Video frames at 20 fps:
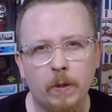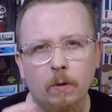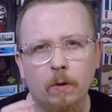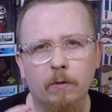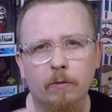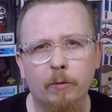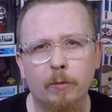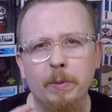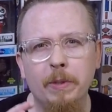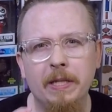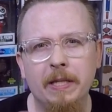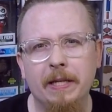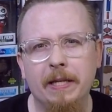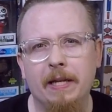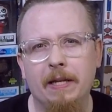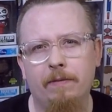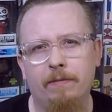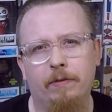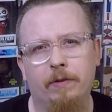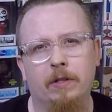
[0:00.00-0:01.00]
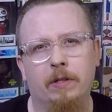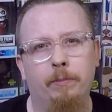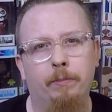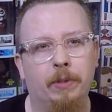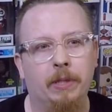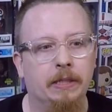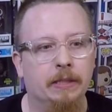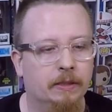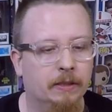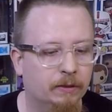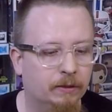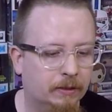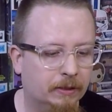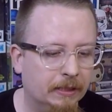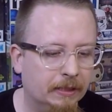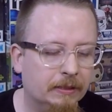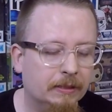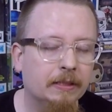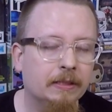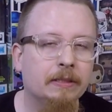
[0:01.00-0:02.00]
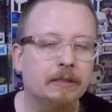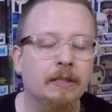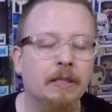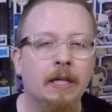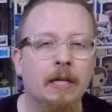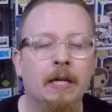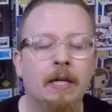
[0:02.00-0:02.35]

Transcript: Or for me, they get it for a good price, because this is